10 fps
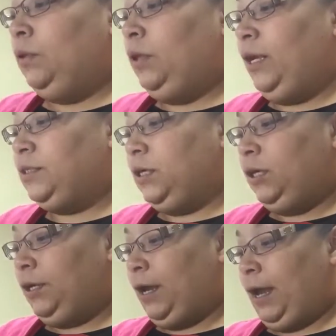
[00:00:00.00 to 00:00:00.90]
Next thing
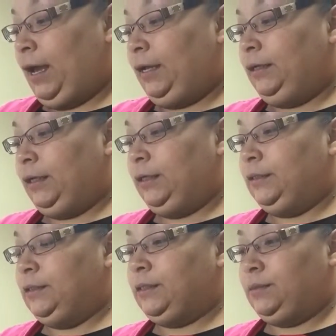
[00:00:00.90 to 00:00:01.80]
I'm gonna add
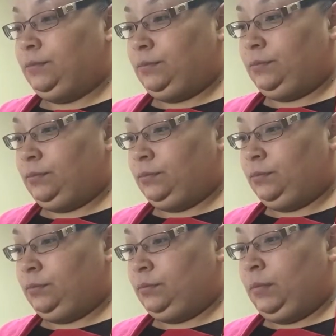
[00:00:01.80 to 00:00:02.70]
is
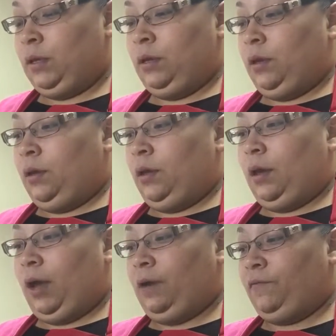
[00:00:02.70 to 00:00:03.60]

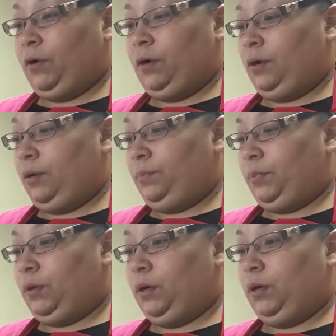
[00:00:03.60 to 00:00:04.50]
half a cup
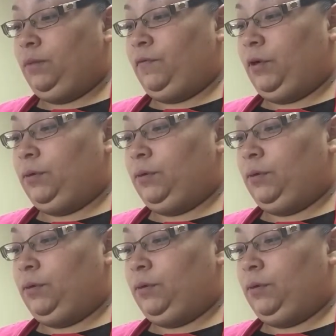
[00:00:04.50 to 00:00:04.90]
of